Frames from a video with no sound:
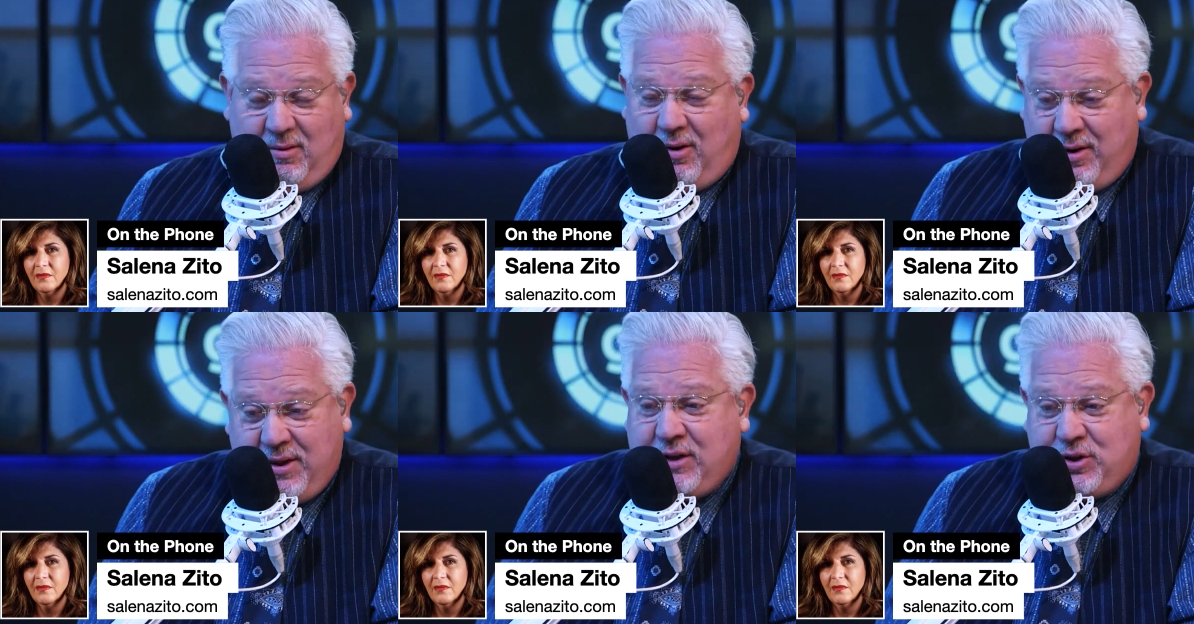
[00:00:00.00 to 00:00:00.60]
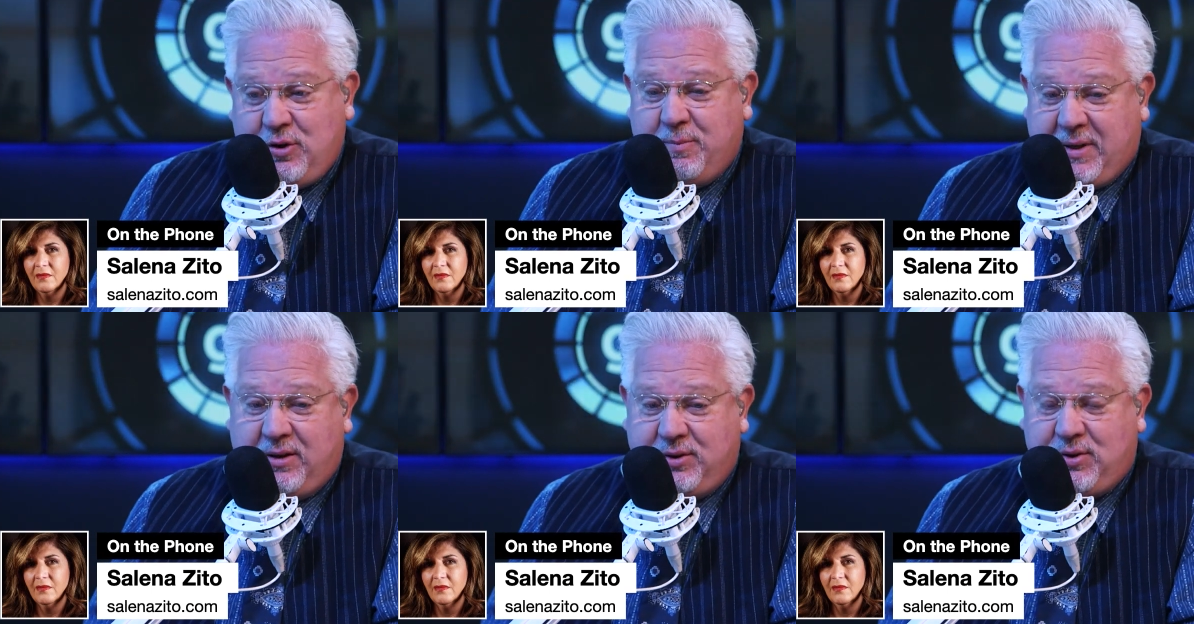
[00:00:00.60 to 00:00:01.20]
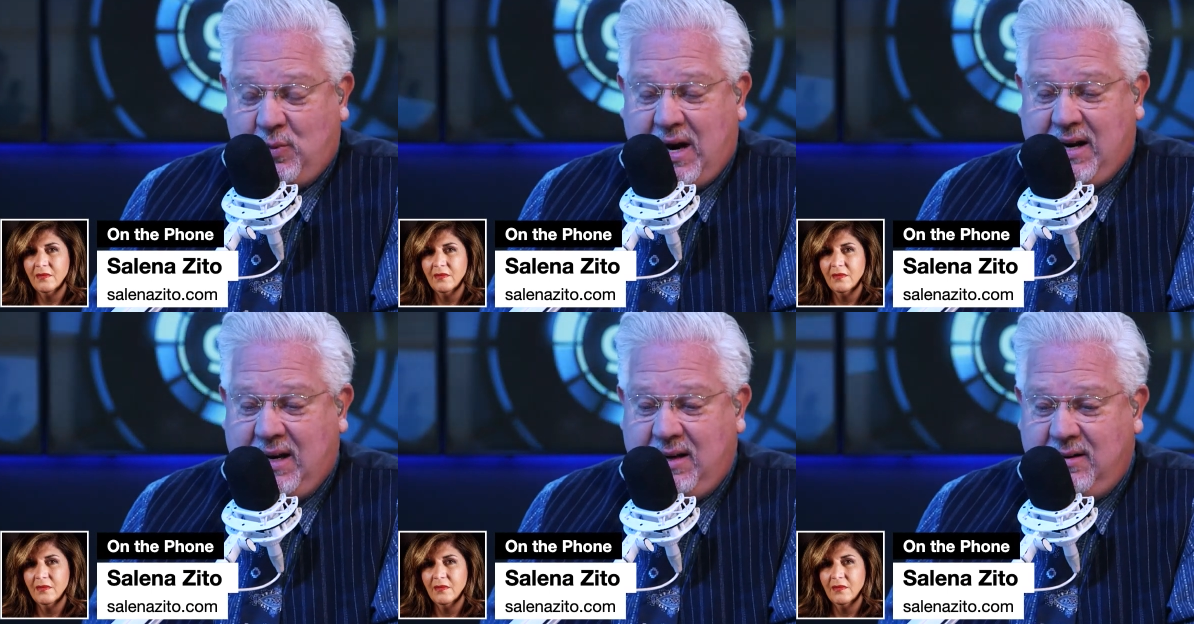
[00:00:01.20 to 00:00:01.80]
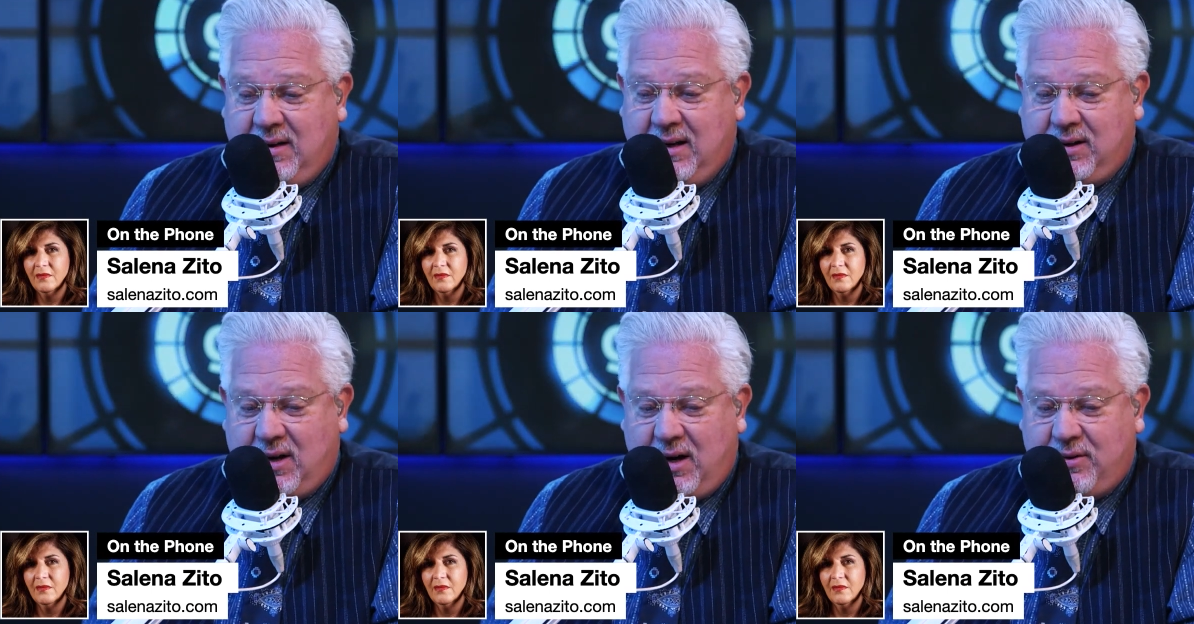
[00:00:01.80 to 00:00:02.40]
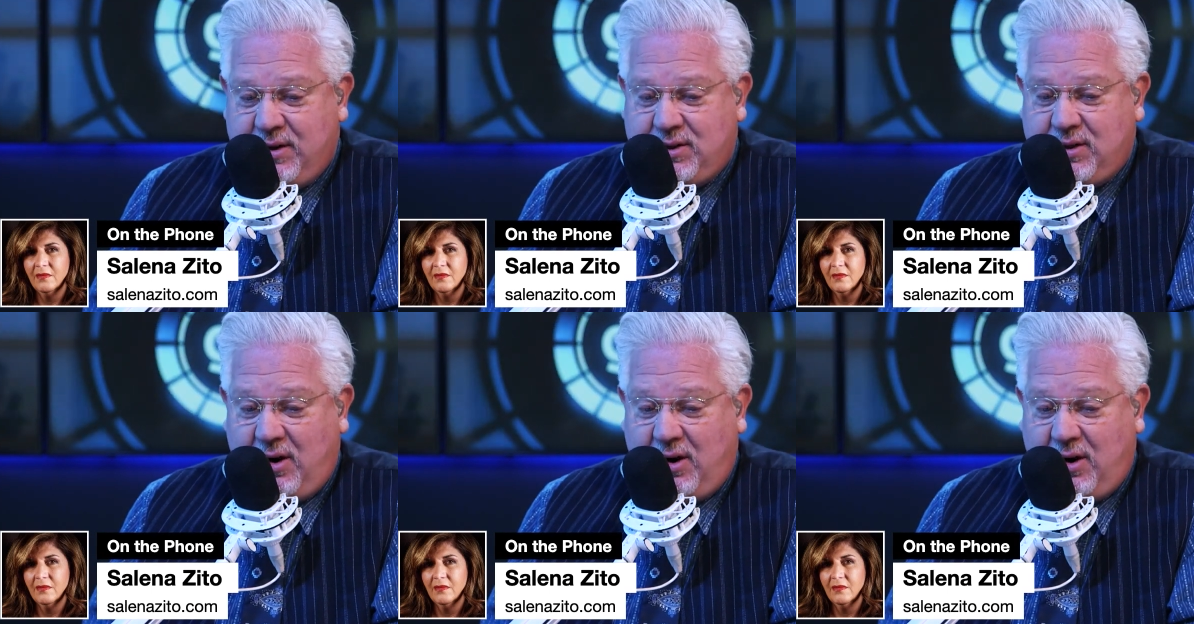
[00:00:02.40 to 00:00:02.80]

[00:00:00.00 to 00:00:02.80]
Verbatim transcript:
Speaker 1: Are these two bills waiting in Congress?